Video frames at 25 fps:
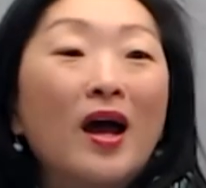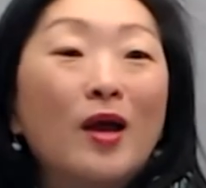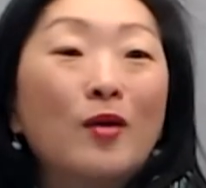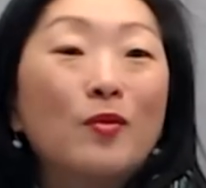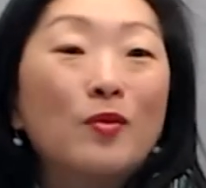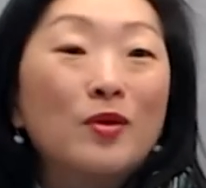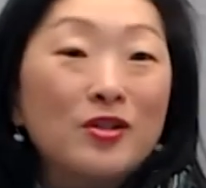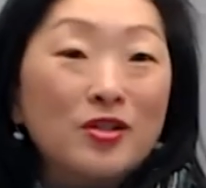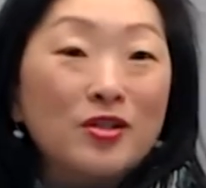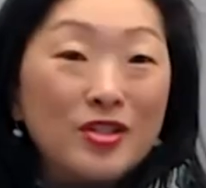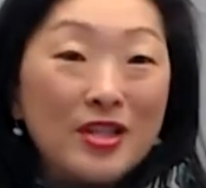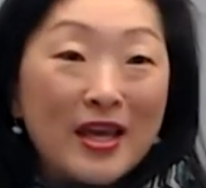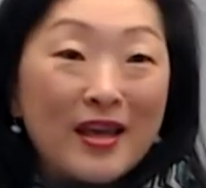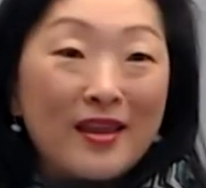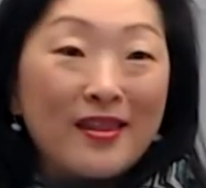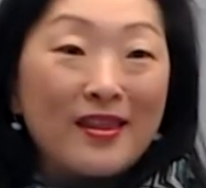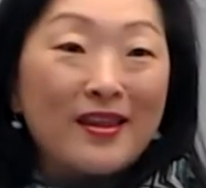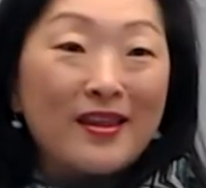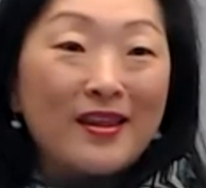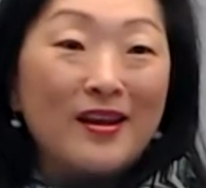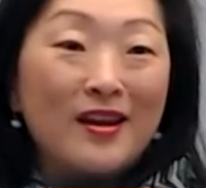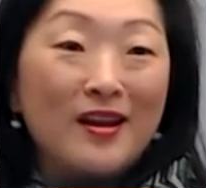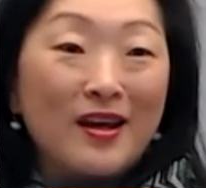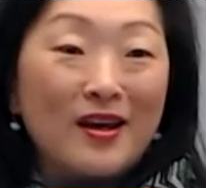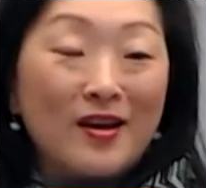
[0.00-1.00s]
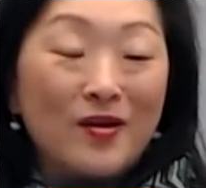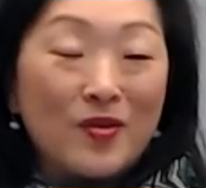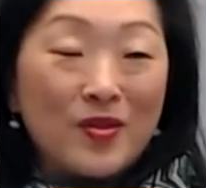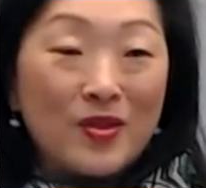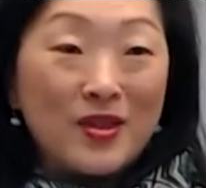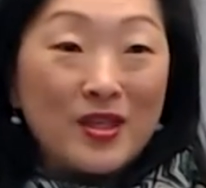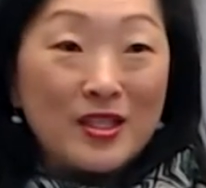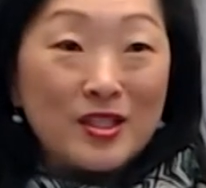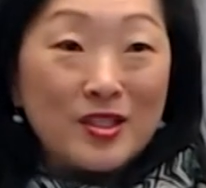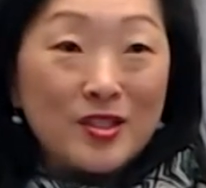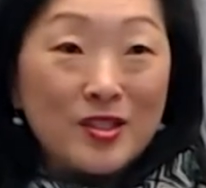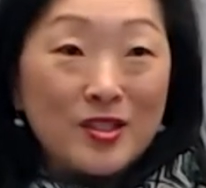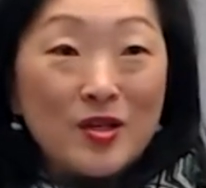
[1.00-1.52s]
I will say that
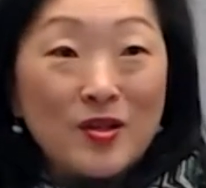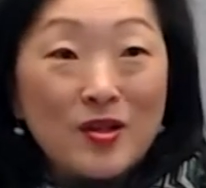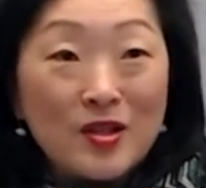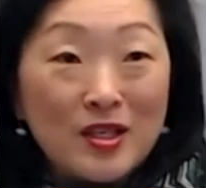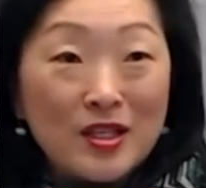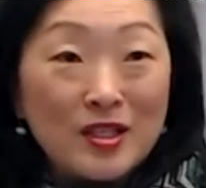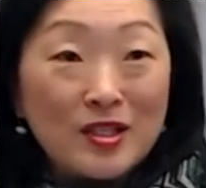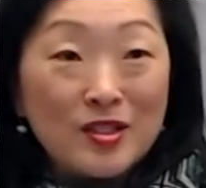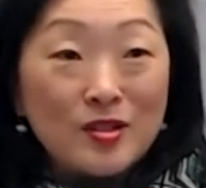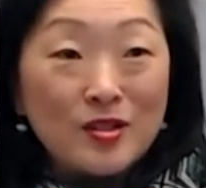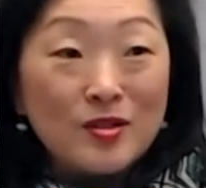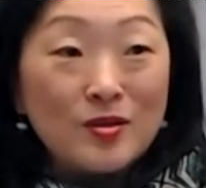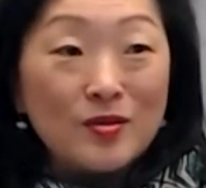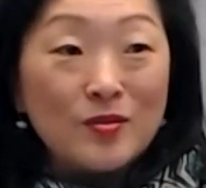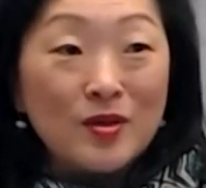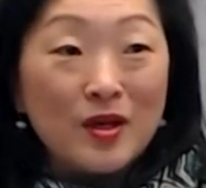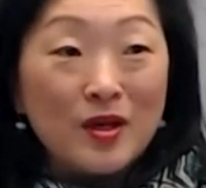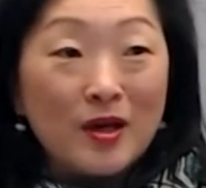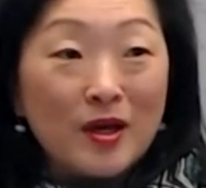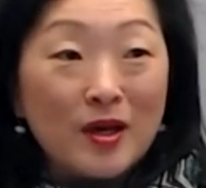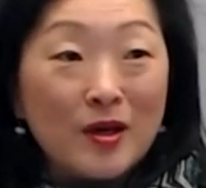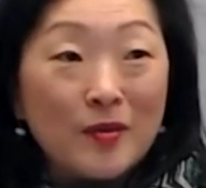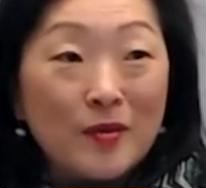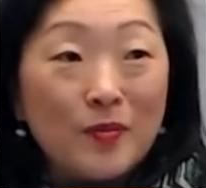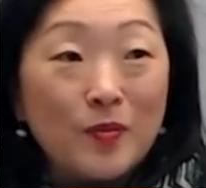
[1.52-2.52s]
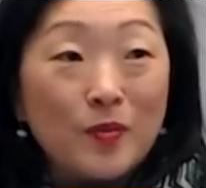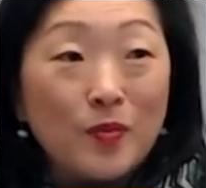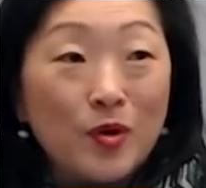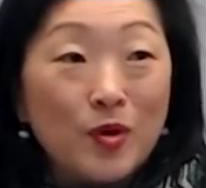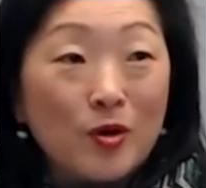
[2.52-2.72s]
this this uh,